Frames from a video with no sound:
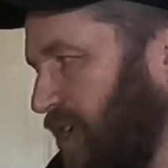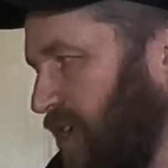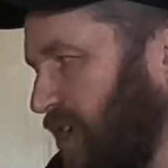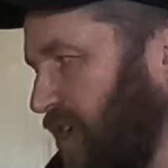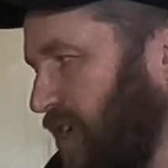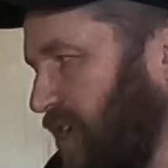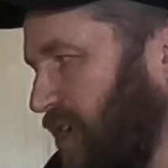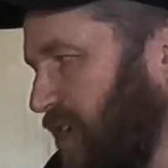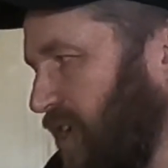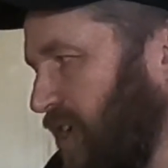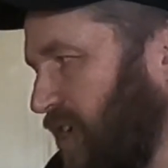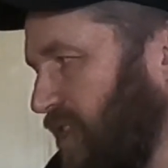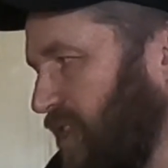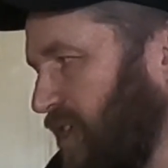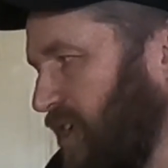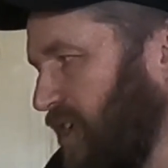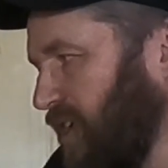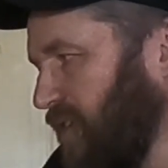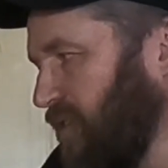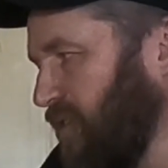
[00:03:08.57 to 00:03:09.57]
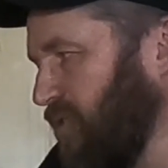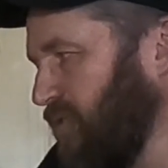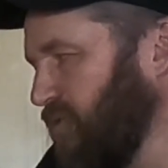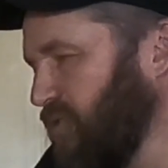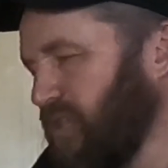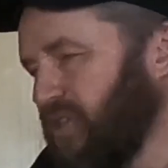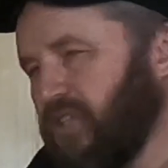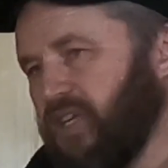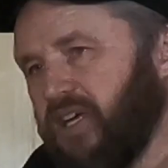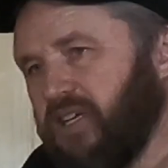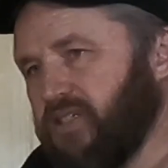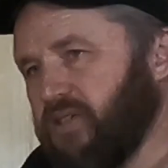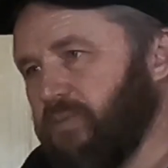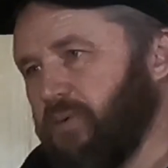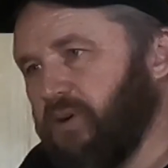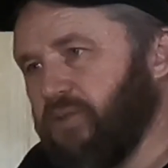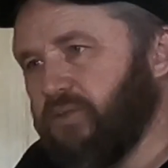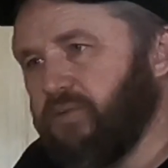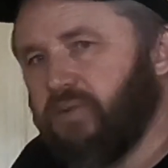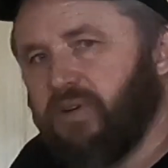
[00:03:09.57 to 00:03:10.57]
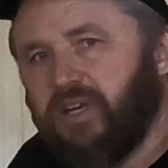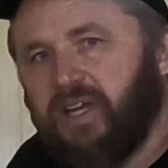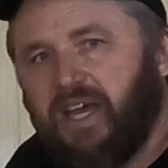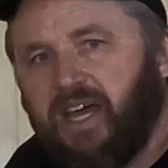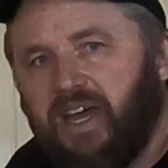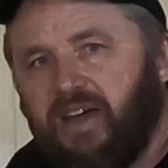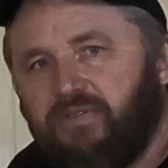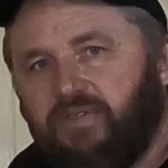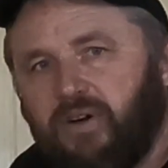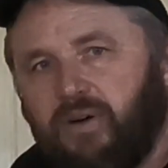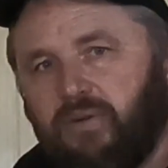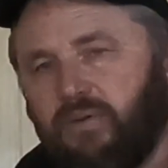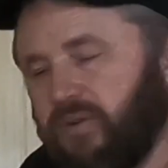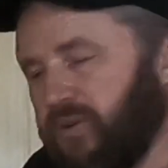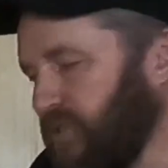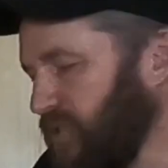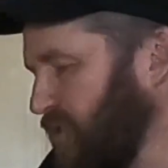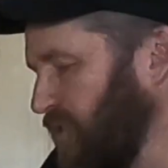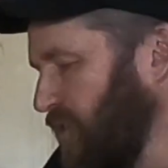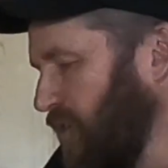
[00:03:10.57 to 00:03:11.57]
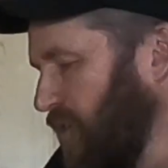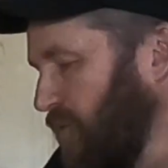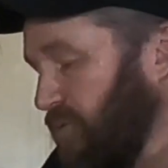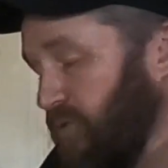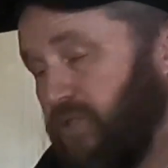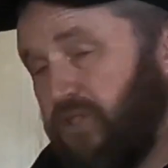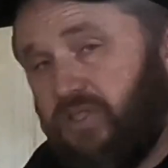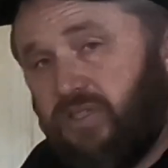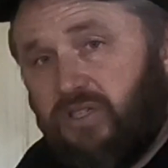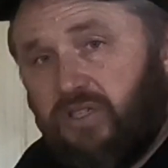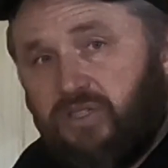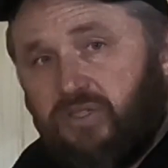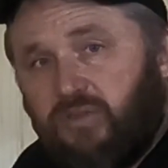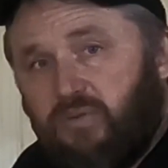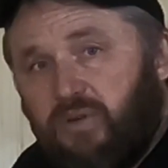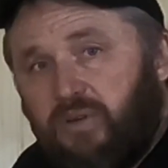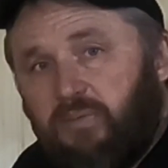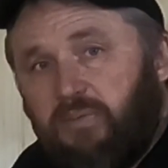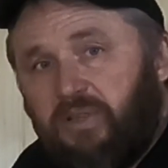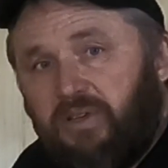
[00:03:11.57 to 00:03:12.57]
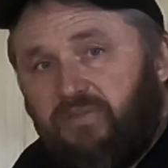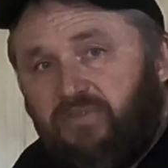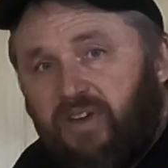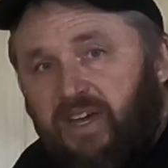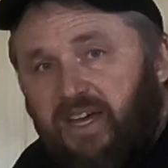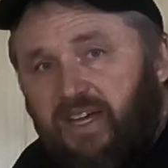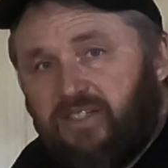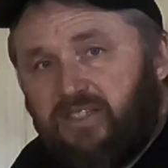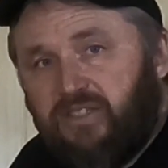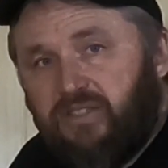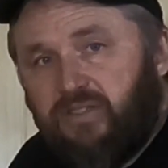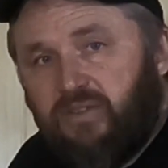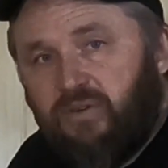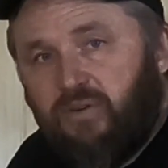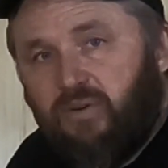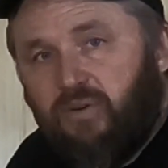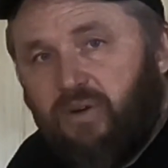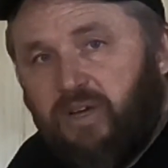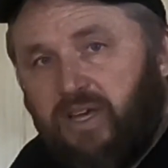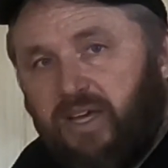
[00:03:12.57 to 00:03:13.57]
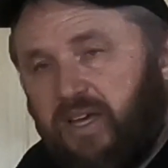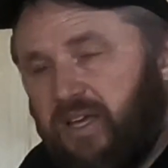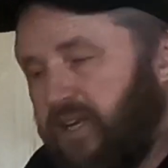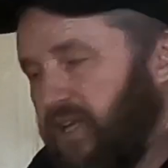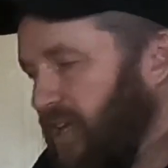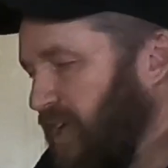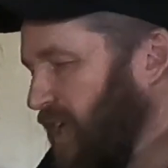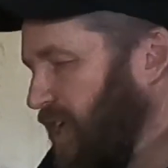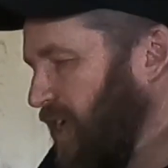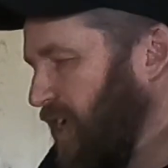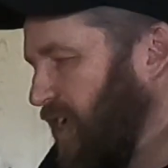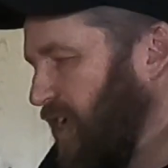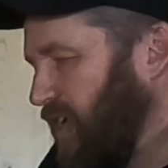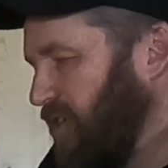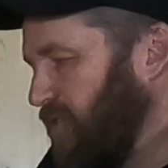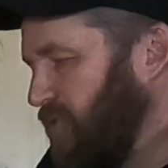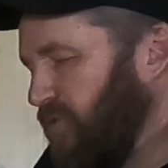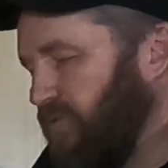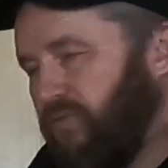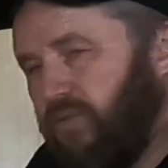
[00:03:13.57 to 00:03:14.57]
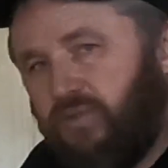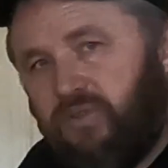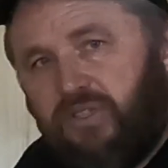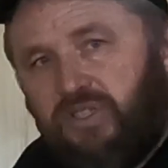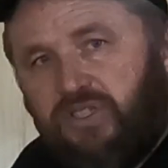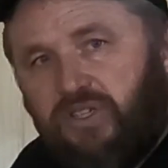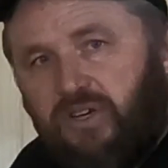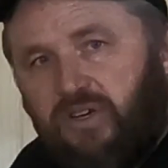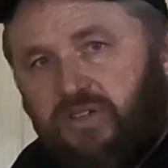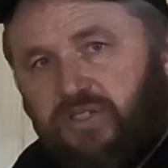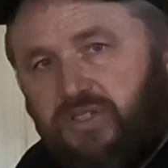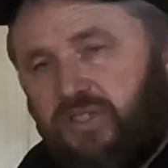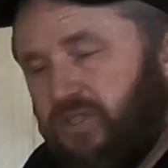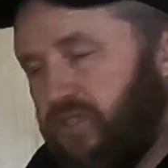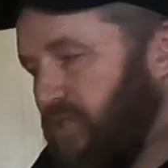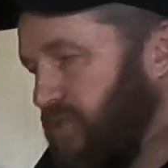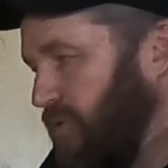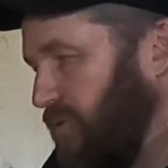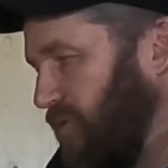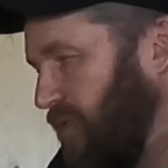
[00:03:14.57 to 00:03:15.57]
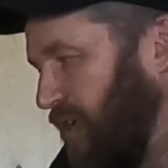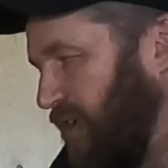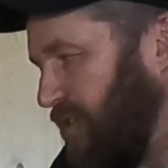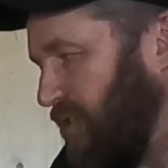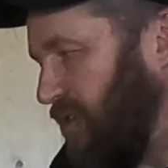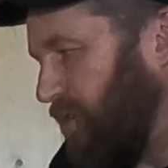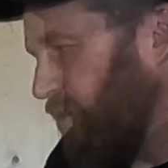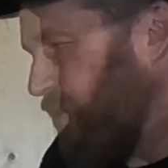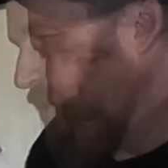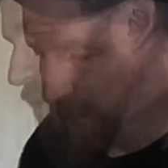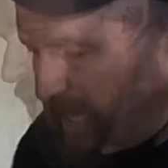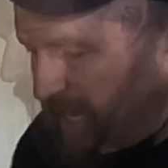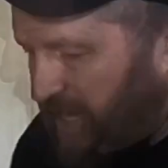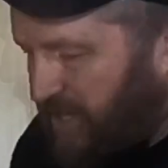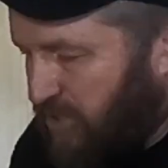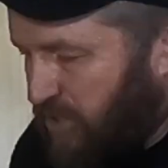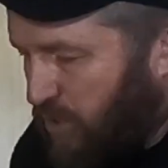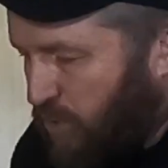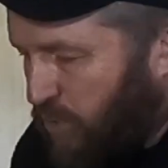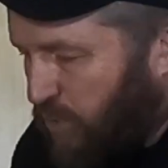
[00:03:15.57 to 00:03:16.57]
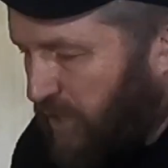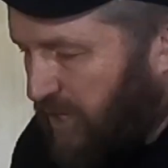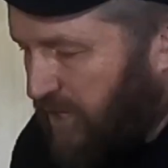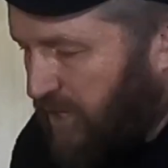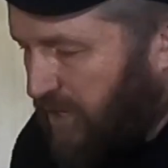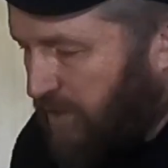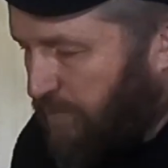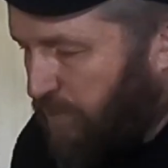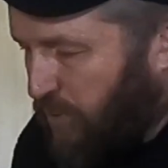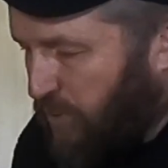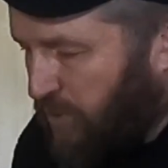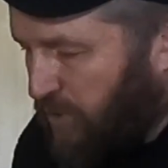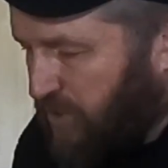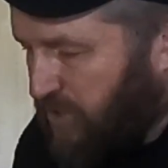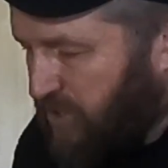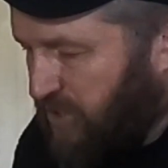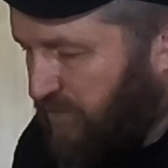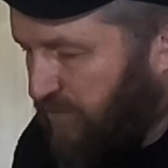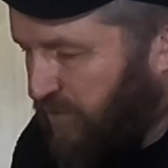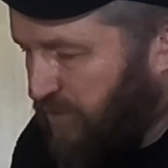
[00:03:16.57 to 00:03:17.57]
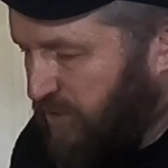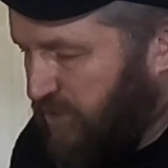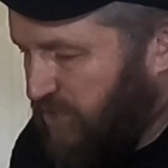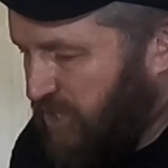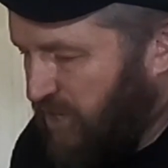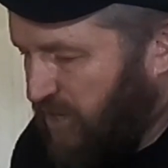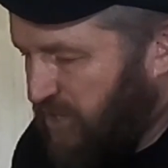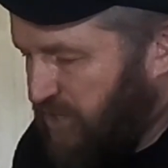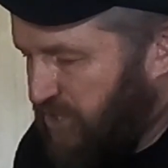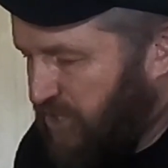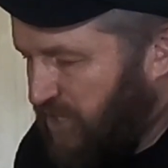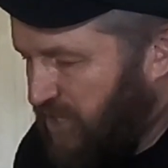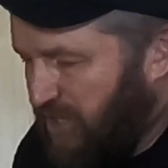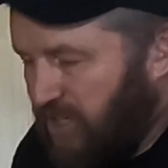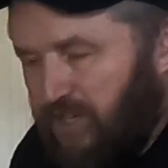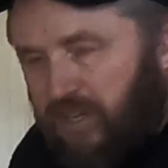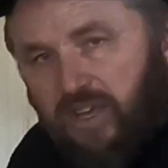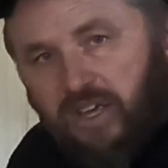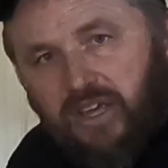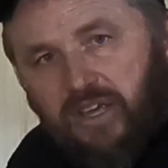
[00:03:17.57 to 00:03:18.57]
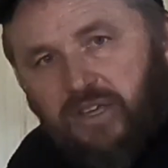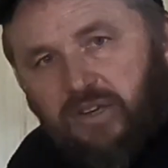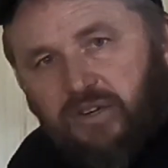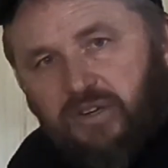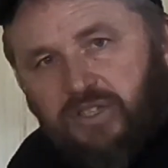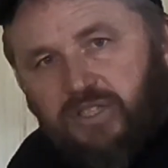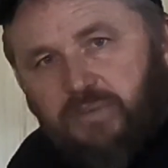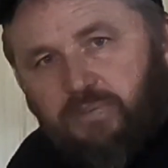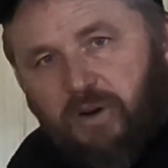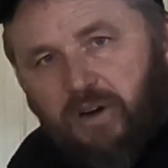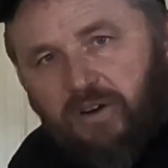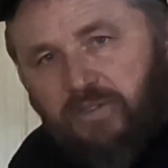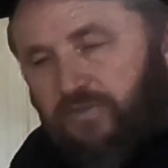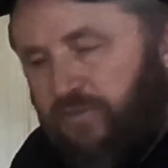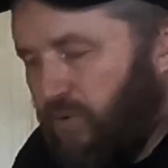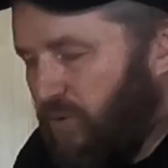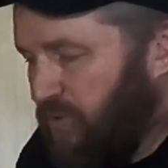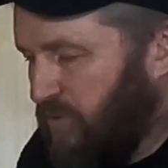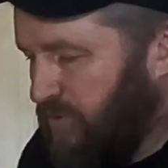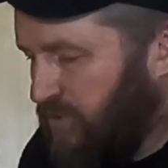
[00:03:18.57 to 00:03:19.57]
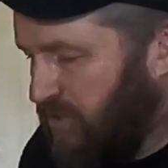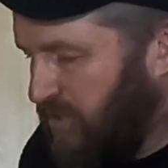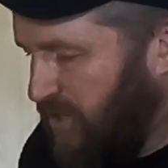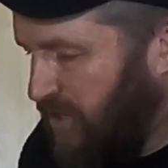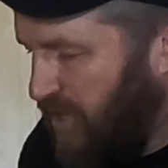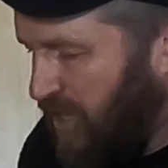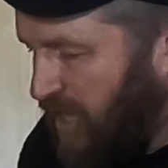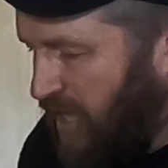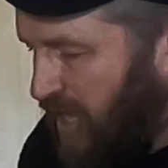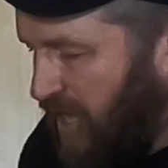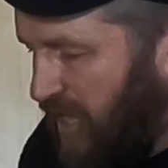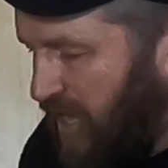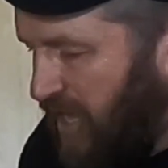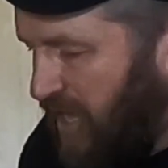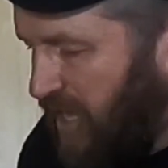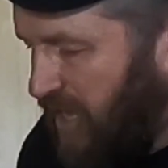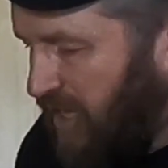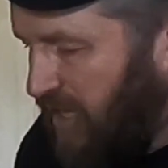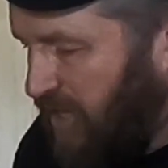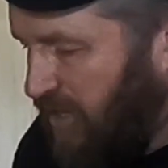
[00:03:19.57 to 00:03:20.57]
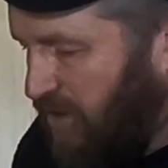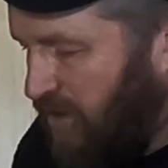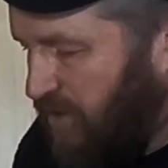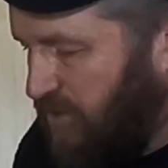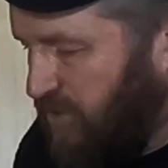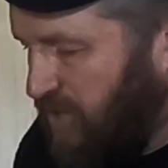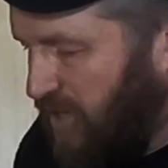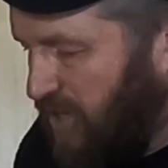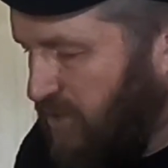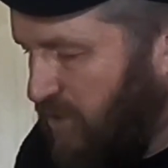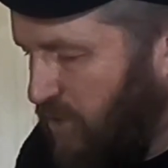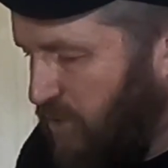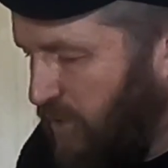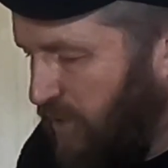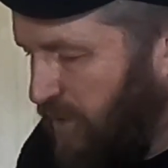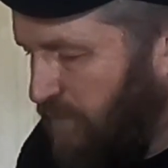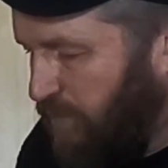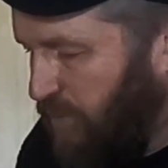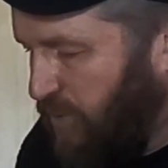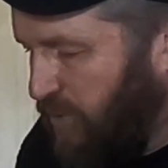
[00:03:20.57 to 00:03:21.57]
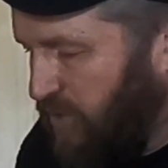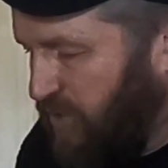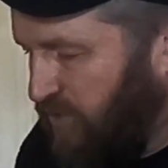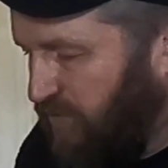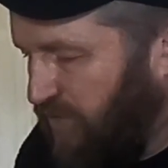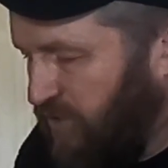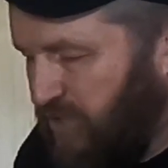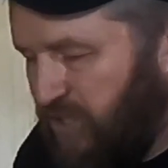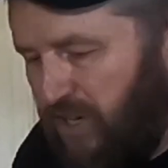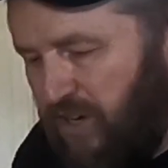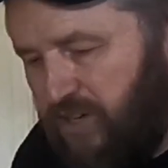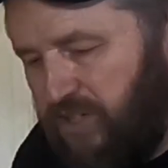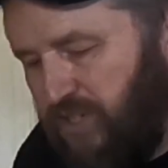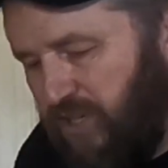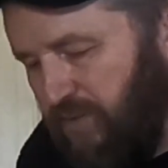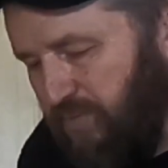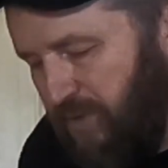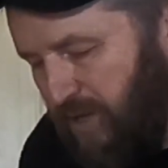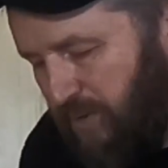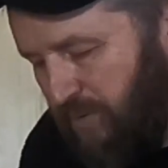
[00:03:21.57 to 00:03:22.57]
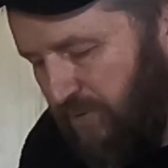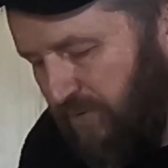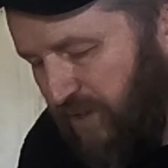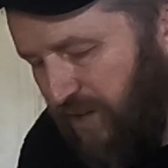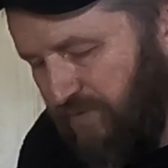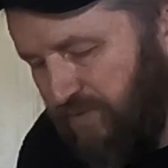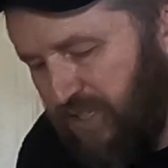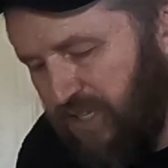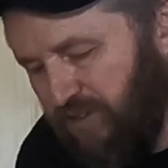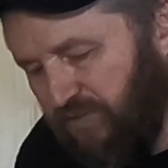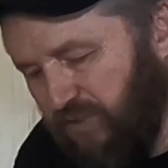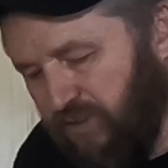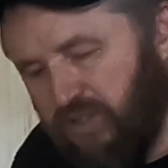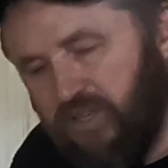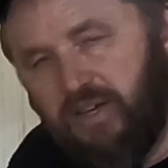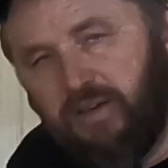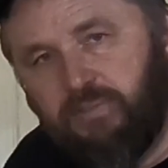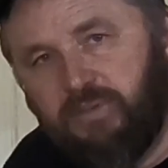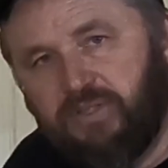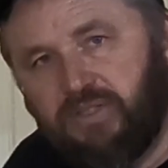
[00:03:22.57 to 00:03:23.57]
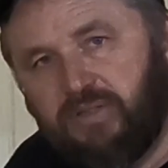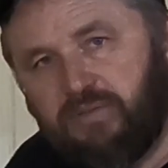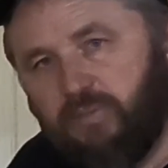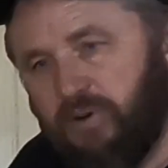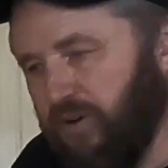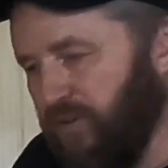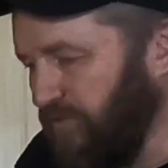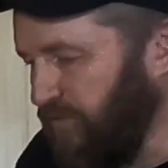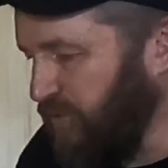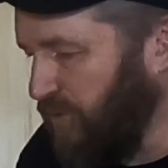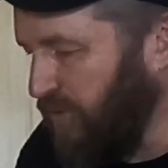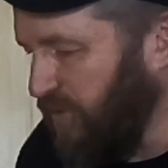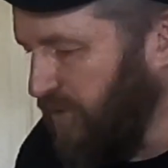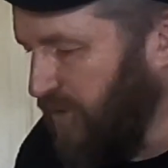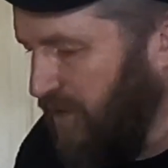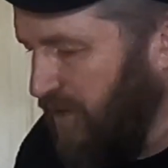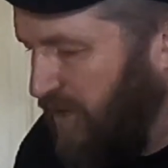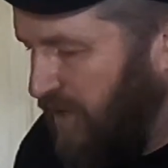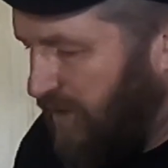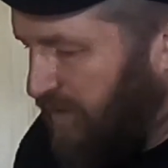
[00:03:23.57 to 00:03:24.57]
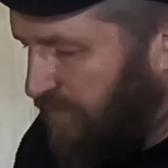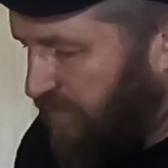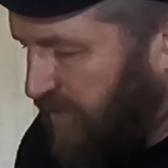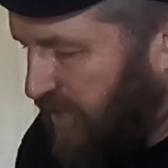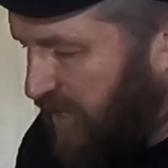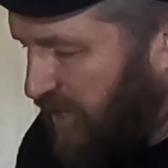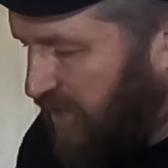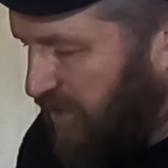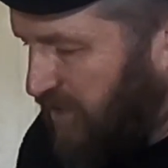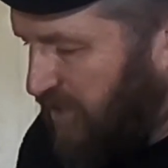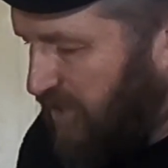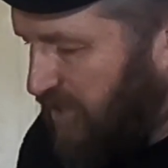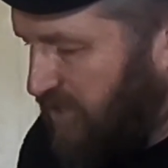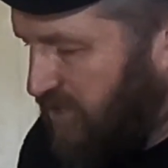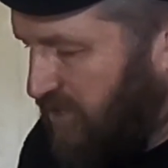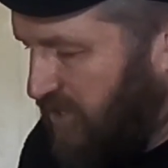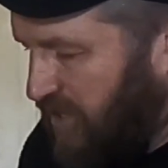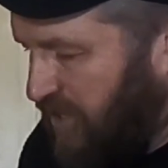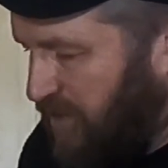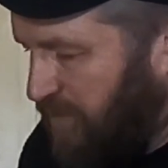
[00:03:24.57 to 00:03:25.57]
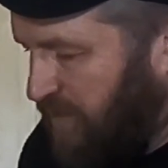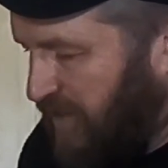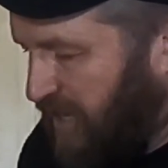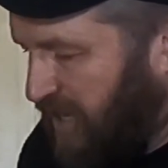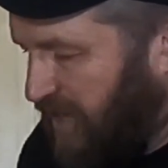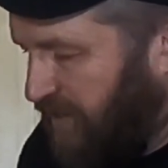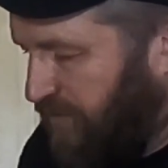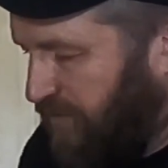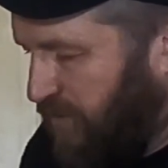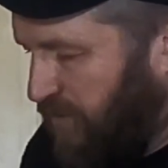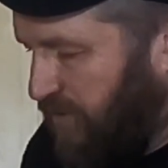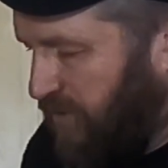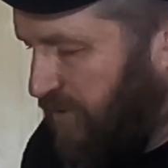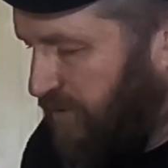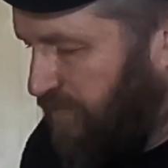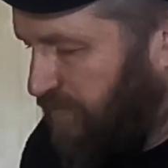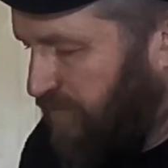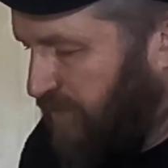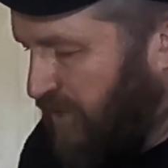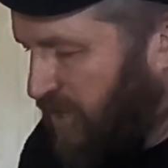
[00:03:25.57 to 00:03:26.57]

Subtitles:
And I think it usually takes about 3.5 hours, which is extremely fast to go ahead and to fully charge this unit. It has quick ports for charging your smartphones. And it also has quick ports for charging. Maybe if you have a different type of smartphone like this iPhone,